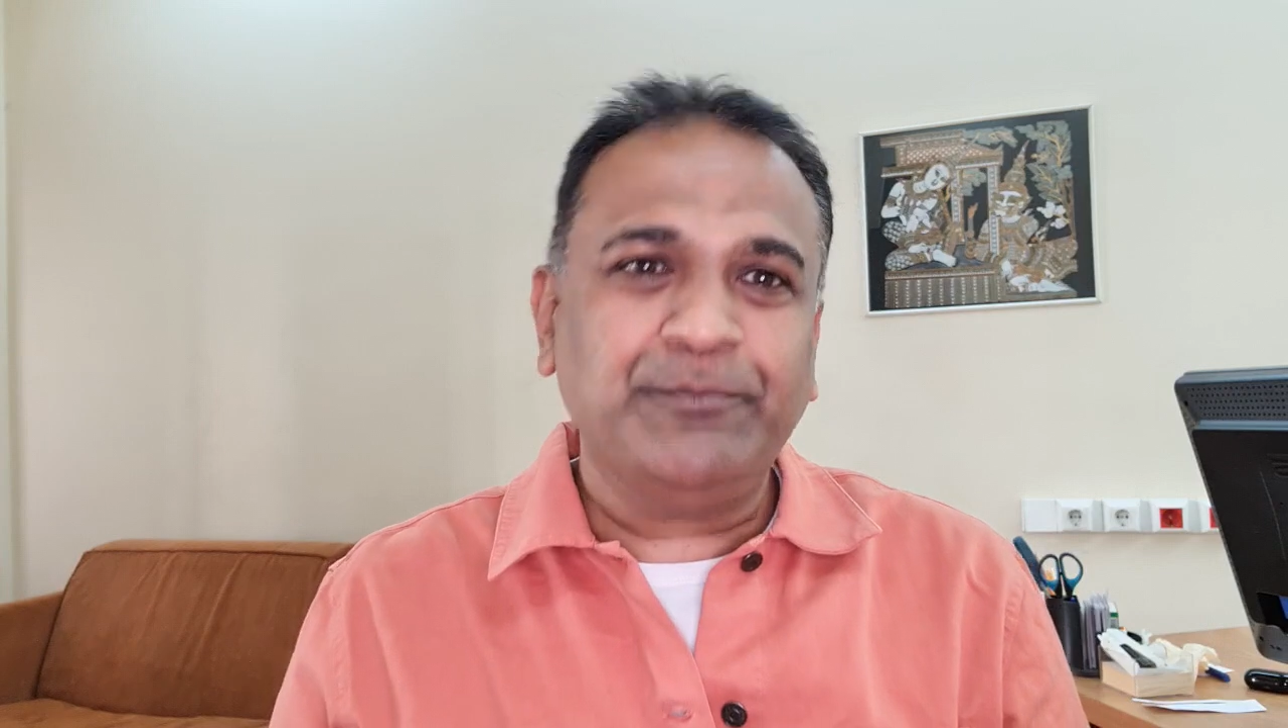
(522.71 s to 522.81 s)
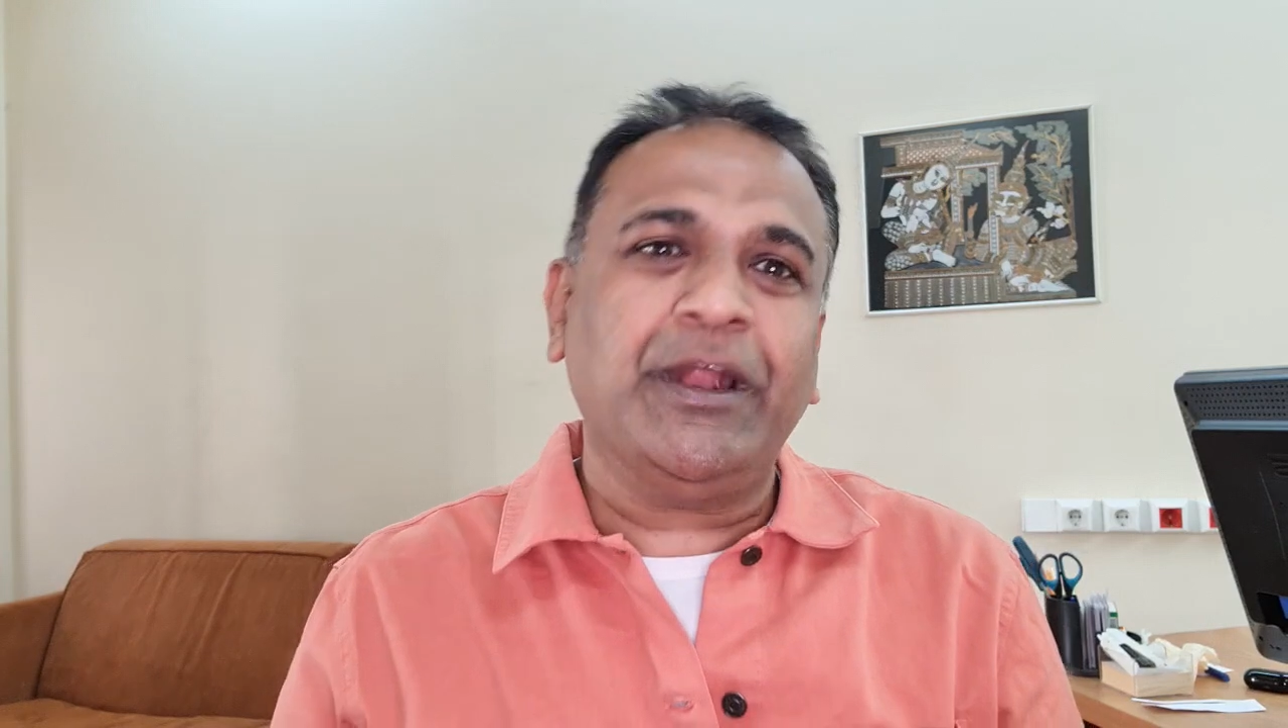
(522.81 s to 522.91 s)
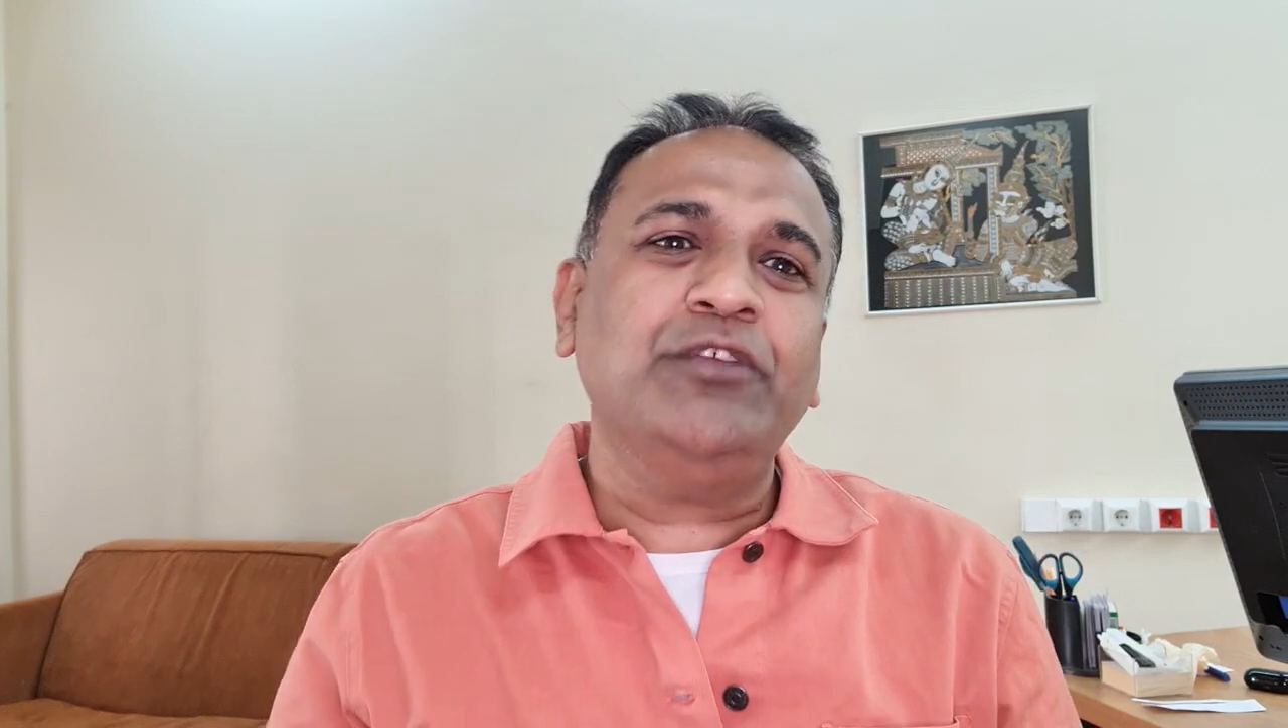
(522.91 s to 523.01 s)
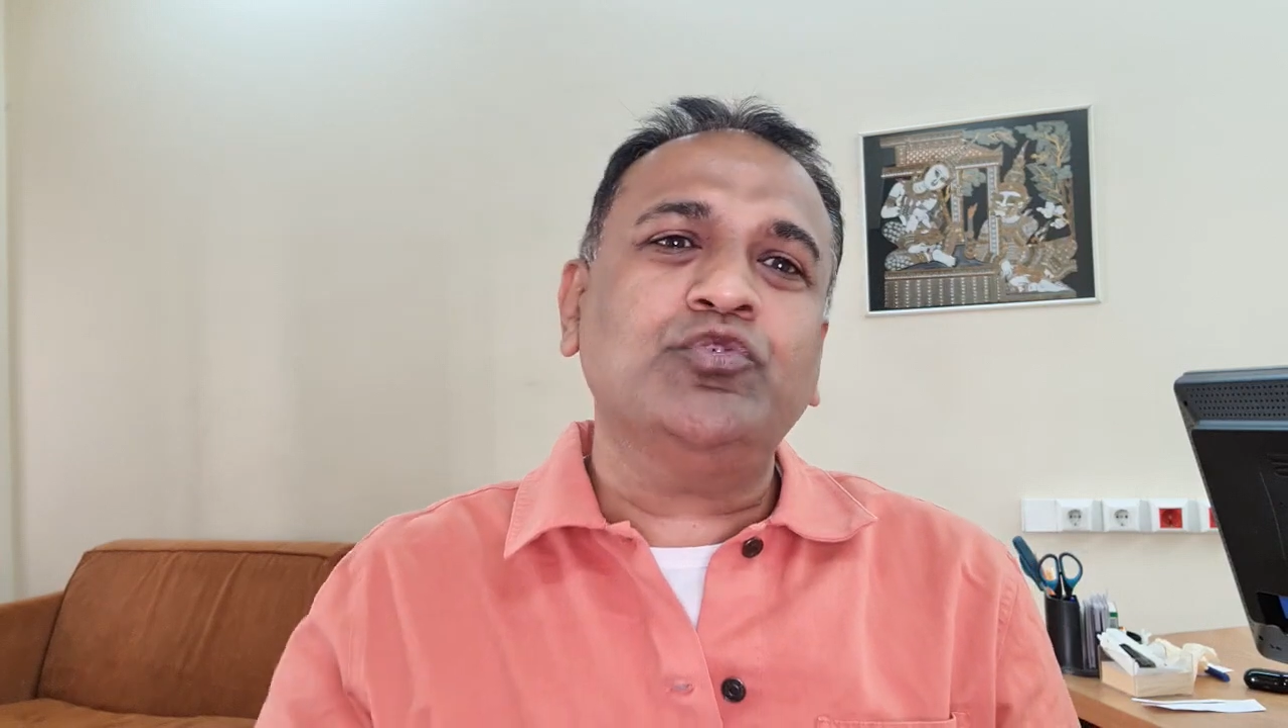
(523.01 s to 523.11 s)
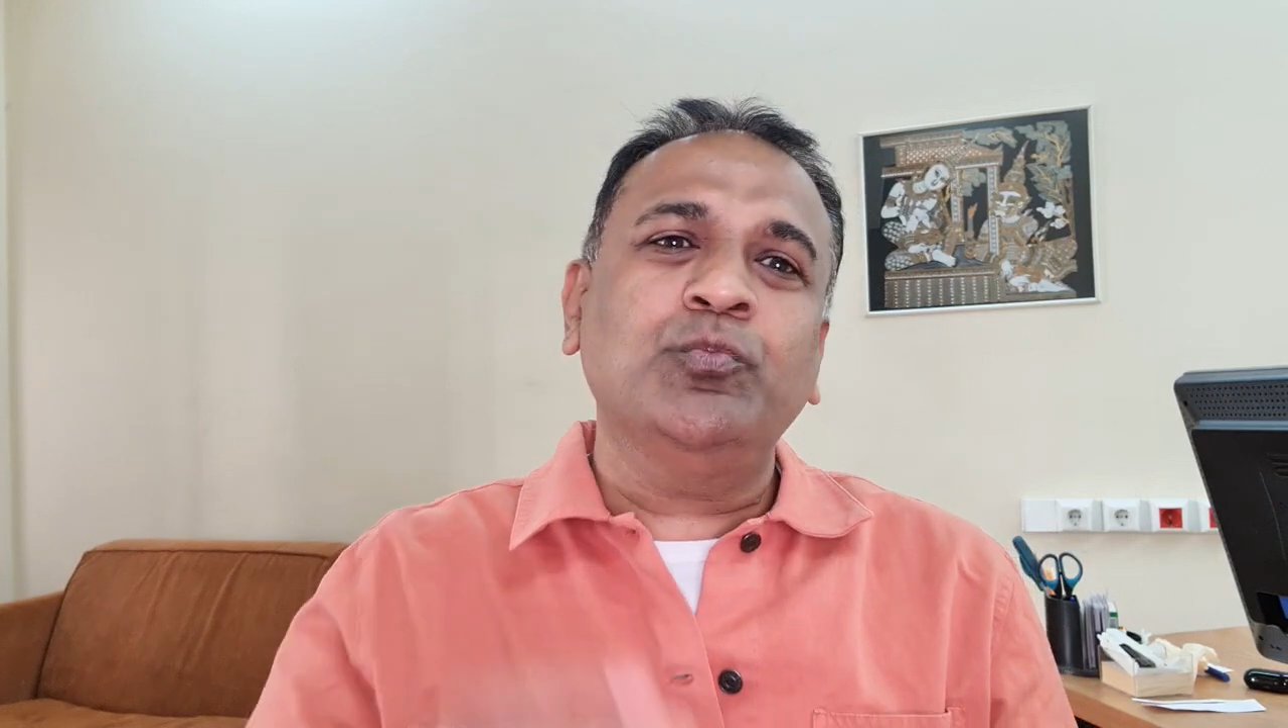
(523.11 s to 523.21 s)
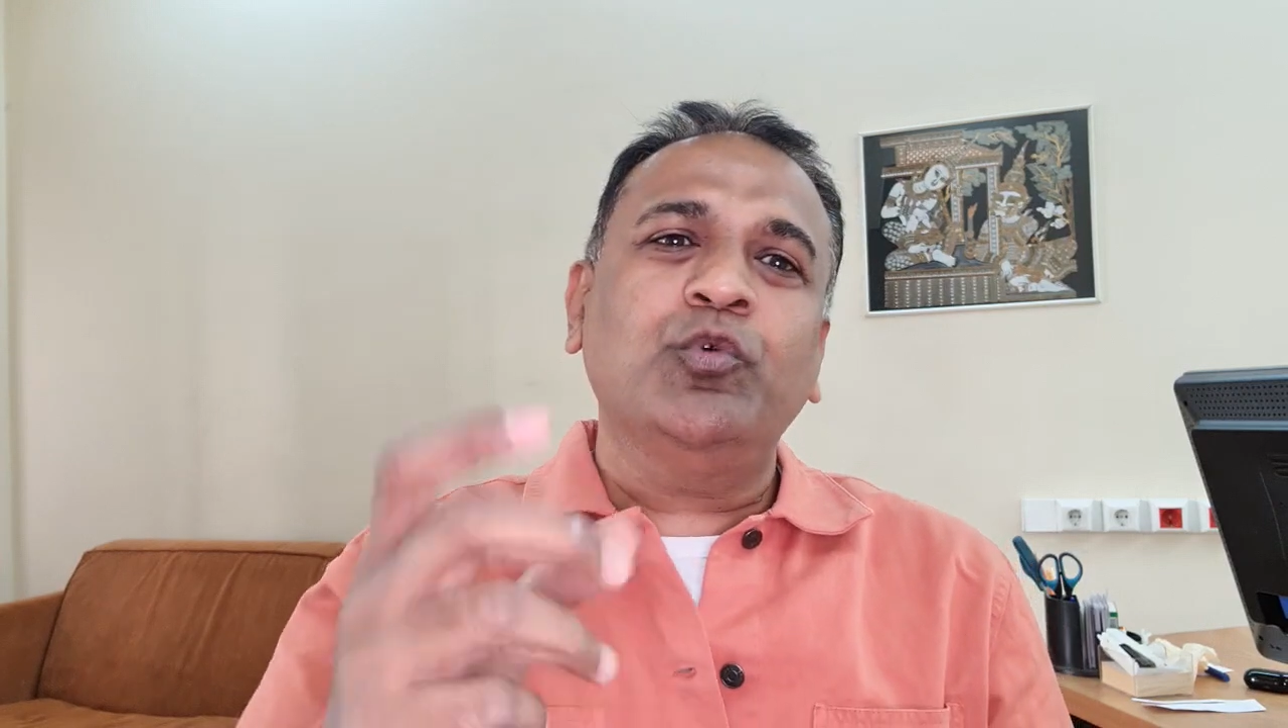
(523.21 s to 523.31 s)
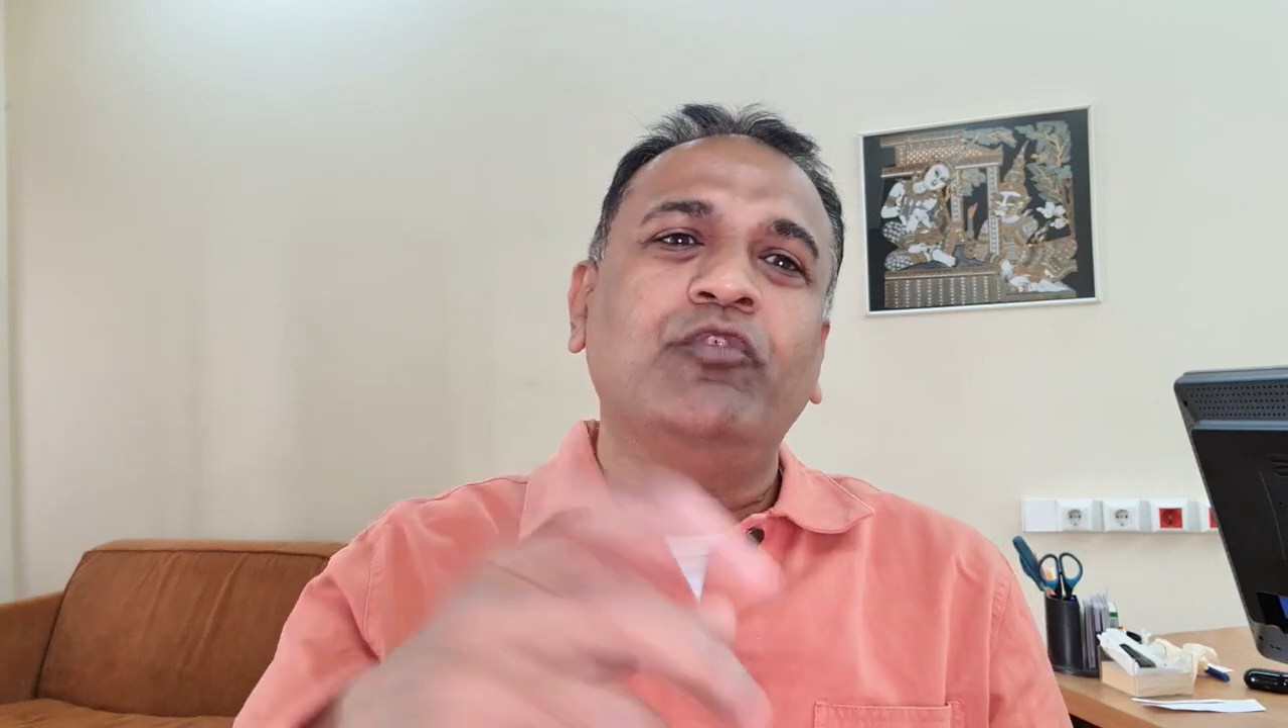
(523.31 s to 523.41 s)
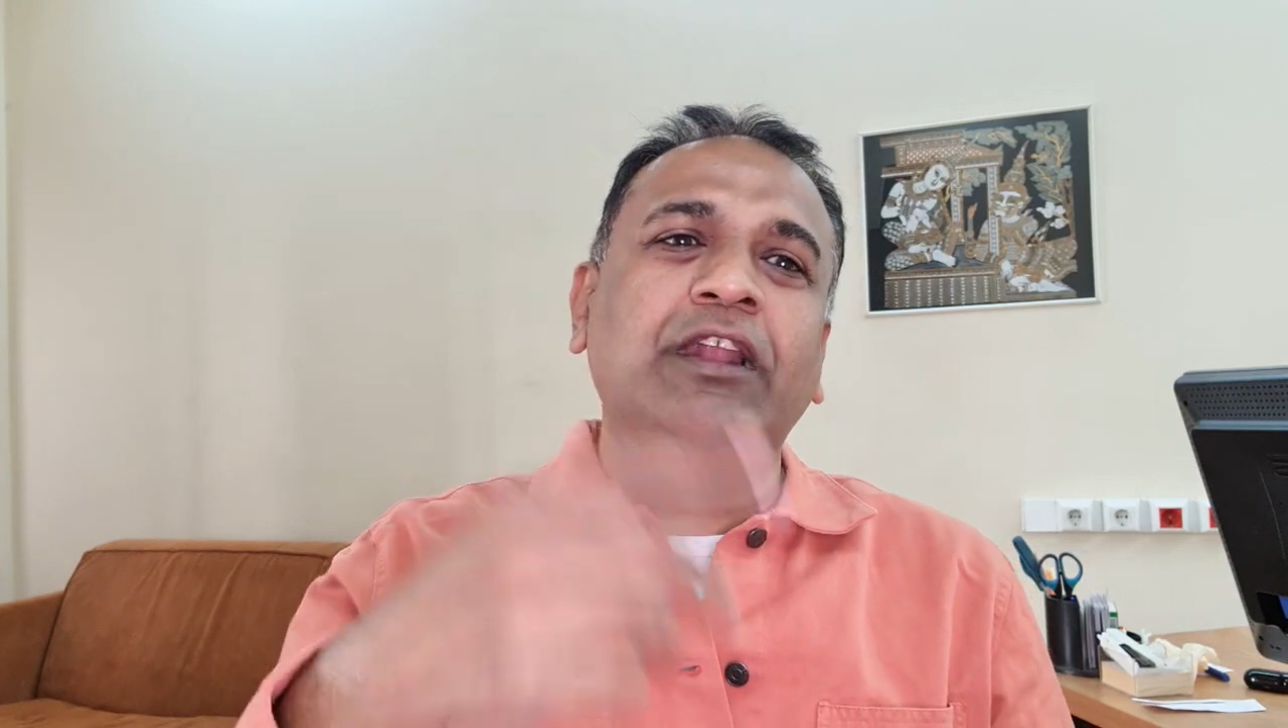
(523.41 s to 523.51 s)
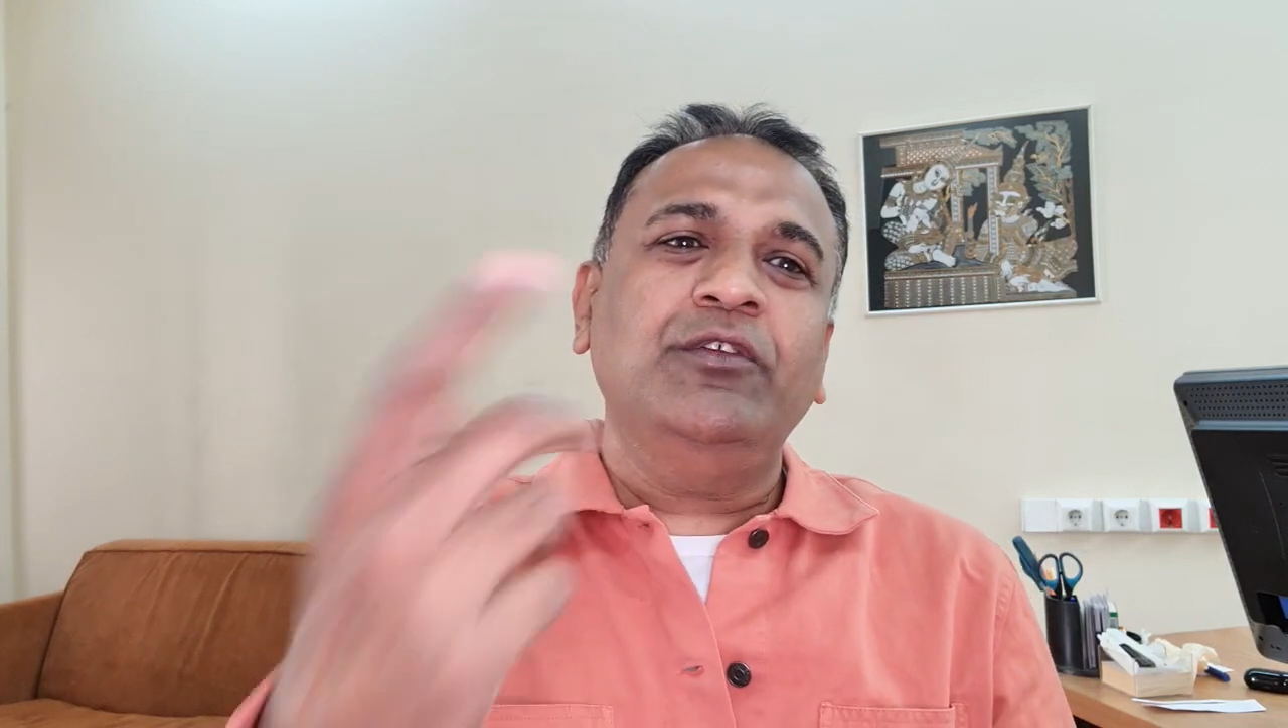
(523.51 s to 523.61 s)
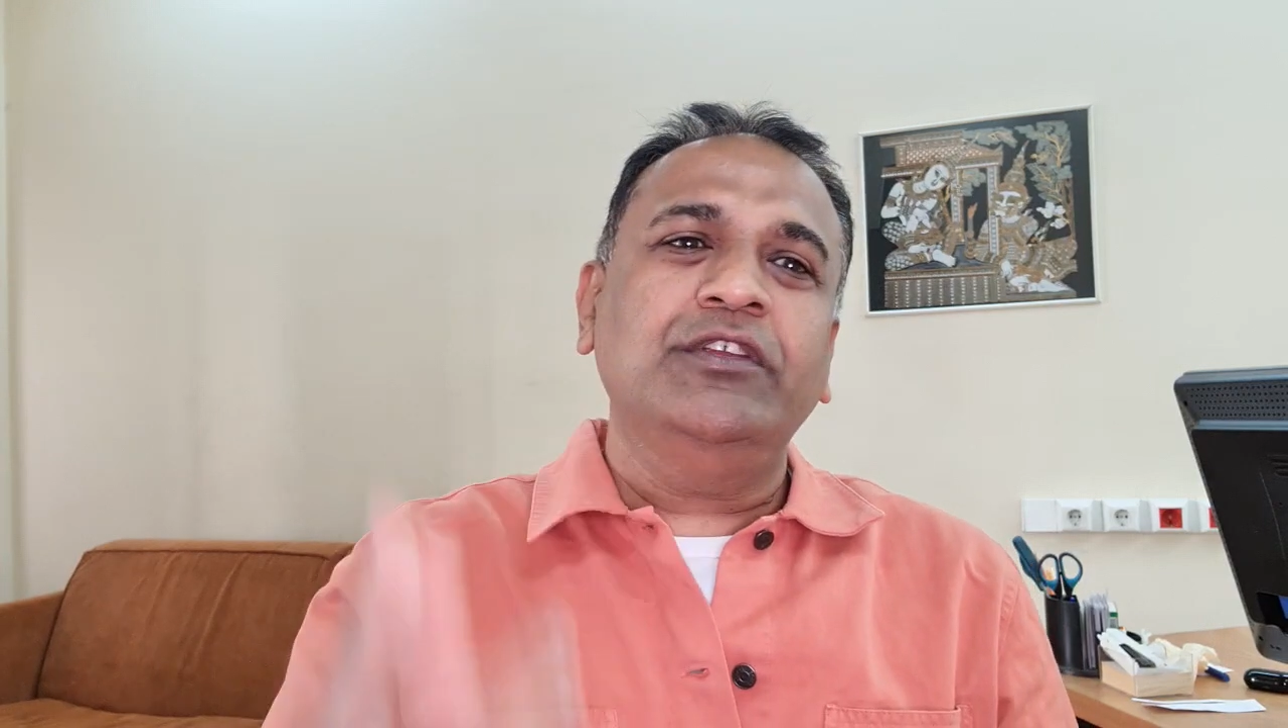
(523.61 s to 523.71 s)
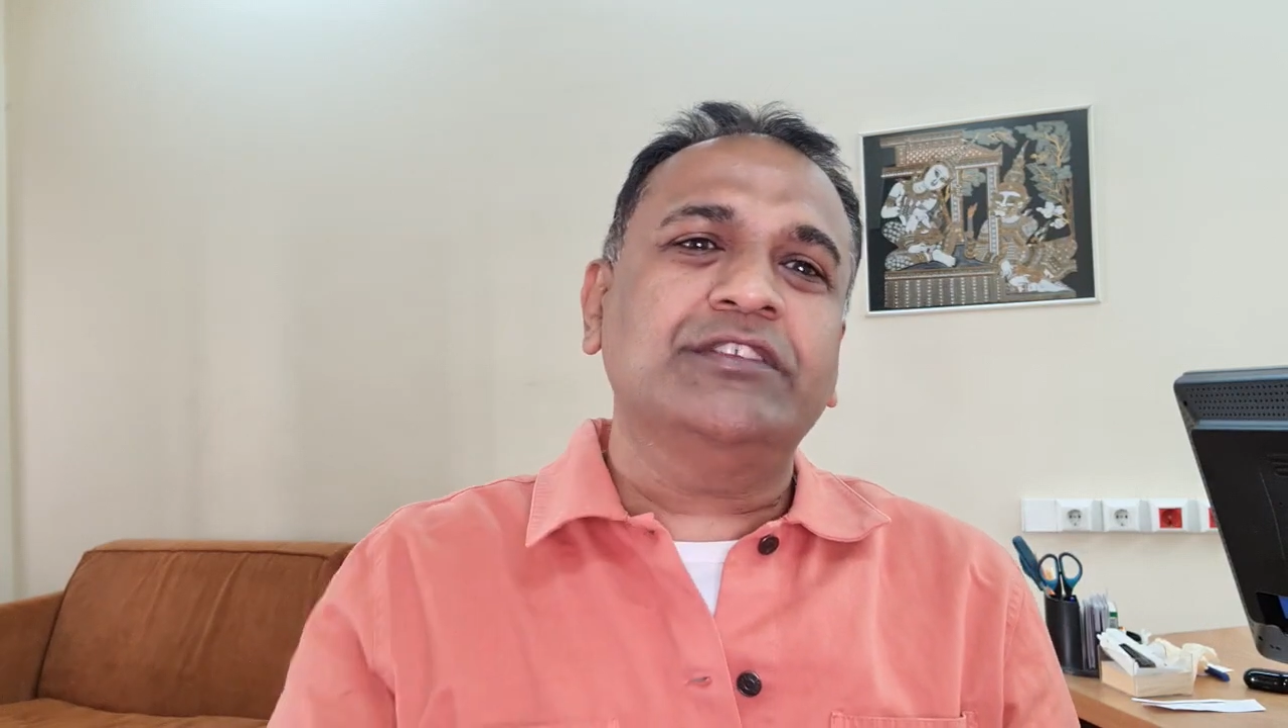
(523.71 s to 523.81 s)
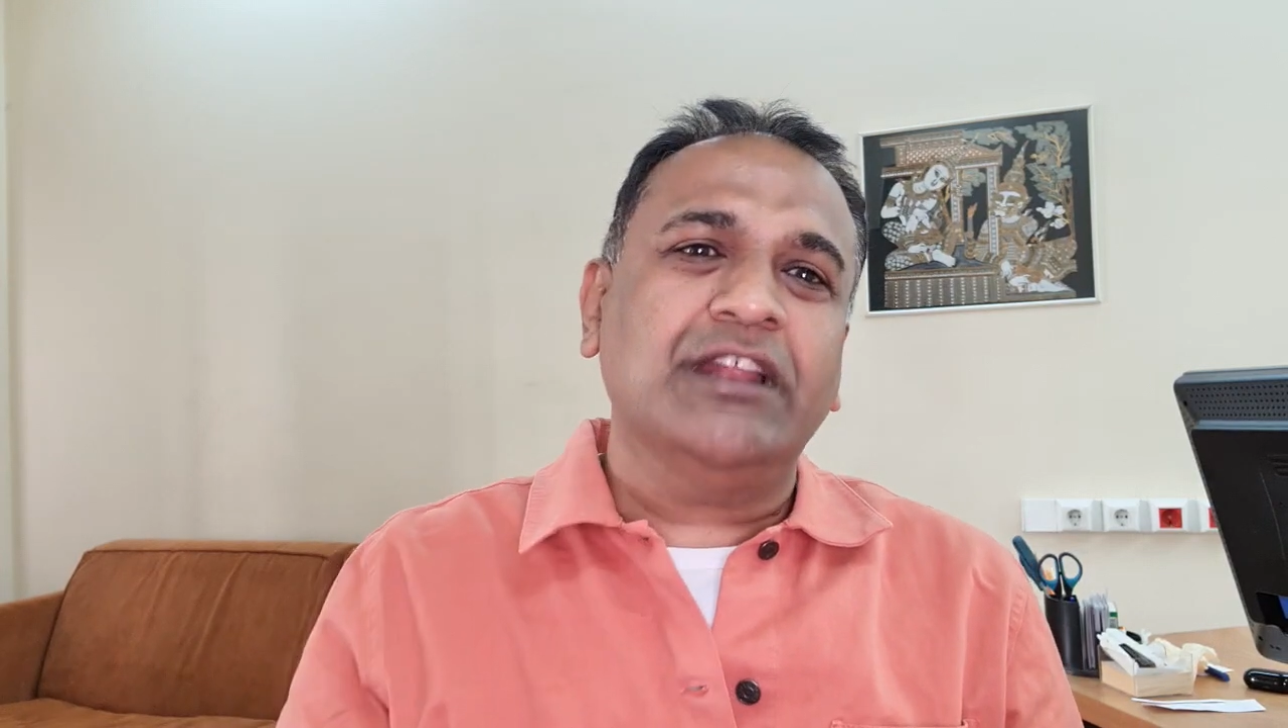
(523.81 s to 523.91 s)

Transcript: Price to book value is